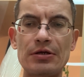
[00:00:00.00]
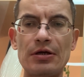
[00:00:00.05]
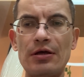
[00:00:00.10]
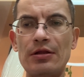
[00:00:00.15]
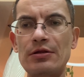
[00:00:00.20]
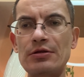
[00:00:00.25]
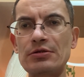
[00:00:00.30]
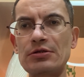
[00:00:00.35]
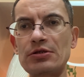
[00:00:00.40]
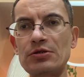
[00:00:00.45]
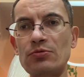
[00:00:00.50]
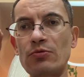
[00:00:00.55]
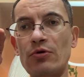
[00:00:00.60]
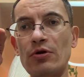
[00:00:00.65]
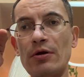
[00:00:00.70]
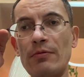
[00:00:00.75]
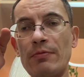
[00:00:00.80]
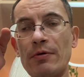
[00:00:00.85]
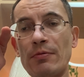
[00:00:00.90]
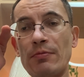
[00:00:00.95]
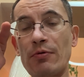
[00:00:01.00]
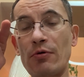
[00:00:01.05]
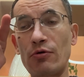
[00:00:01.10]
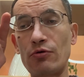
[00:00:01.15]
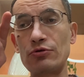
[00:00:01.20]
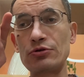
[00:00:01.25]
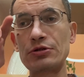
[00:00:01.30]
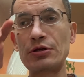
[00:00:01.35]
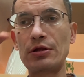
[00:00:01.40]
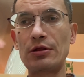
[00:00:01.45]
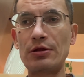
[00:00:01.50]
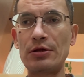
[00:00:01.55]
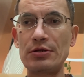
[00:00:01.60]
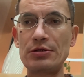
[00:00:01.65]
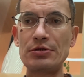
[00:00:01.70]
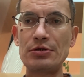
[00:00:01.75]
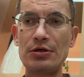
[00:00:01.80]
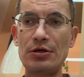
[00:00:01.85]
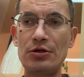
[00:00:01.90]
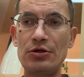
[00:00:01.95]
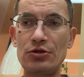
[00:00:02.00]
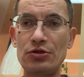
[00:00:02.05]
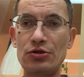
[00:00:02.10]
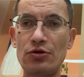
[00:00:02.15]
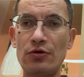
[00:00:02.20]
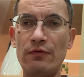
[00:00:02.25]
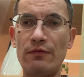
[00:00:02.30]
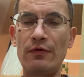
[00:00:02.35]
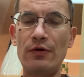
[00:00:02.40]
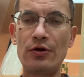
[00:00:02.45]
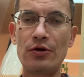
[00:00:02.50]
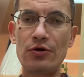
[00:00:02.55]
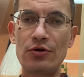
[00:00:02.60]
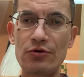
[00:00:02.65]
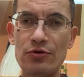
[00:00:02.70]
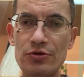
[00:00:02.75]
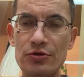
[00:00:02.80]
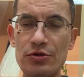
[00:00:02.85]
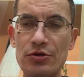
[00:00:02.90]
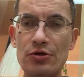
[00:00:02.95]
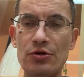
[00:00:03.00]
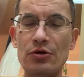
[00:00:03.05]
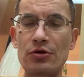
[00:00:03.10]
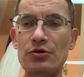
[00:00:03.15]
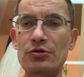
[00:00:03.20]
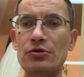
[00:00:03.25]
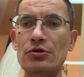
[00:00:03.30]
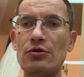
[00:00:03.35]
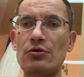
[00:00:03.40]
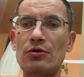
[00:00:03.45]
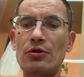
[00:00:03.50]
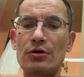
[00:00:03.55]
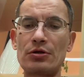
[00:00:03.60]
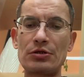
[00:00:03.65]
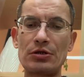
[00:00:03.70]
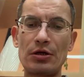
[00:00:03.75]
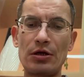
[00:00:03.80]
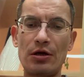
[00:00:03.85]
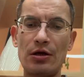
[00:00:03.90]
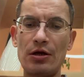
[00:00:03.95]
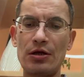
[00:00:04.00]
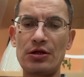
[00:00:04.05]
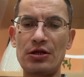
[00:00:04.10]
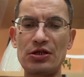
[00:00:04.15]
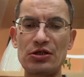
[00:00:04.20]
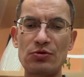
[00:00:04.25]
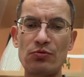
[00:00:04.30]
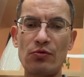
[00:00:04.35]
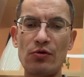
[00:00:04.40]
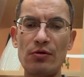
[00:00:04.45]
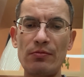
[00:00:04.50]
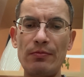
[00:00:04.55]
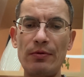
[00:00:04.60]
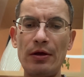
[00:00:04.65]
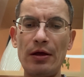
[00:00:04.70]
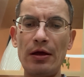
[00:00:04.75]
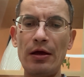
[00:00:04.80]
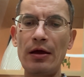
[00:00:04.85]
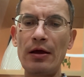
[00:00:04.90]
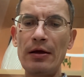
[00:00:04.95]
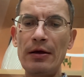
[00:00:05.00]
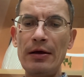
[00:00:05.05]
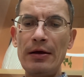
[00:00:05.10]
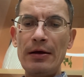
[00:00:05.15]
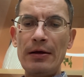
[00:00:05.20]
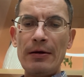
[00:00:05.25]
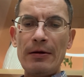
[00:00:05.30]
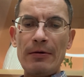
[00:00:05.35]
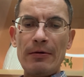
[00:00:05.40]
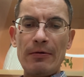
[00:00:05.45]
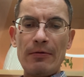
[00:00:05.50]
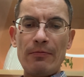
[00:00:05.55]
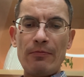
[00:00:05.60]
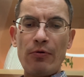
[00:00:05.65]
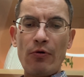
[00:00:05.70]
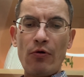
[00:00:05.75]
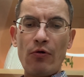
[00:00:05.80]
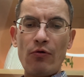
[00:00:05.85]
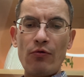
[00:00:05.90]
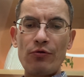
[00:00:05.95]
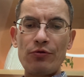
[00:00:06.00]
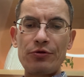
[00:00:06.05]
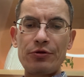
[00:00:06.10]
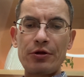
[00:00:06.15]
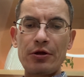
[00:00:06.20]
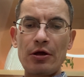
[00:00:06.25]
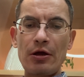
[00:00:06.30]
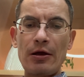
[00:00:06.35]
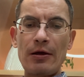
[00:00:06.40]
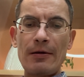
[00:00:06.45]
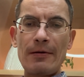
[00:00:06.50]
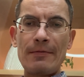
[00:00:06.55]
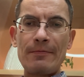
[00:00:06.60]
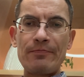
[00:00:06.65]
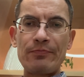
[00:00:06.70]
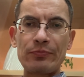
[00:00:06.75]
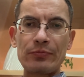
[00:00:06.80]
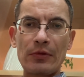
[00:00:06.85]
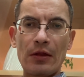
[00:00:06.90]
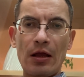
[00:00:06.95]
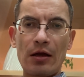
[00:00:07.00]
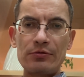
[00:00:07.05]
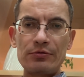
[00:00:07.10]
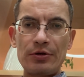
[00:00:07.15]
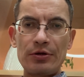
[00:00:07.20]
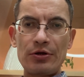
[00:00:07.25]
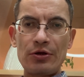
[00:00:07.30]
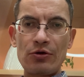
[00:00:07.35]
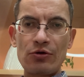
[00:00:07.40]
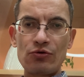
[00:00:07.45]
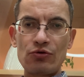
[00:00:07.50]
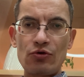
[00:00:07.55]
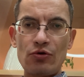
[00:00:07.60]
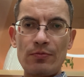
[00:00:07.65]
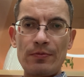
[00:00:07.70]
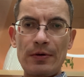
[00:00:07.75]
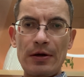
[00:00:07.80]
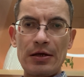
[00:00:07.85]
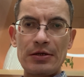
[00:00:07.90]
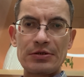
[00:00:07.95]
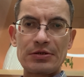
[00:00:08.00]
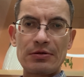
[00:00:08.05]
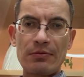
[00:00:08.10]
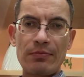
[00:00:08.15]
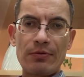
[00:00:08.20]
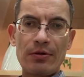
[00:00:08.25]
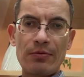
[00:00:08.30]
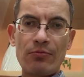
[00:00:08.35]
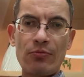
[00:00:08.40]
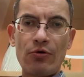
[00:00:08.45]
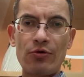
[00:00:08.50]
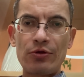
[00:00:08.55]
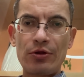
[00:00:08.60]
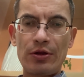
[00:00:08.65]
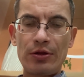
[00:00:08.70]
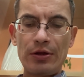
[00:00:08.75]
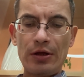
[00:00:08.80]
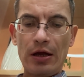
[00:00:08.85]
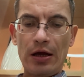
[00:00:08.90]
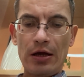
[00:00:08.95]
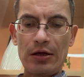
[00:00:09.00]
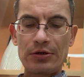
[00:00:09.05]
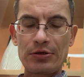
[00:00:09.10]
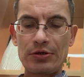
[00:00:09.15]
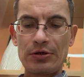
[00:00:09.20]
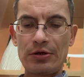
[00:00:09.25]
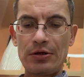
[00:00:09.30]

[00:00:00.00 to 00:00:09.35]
And this is what I propose in this series of videos, so that this will be both a reading group and something more than that.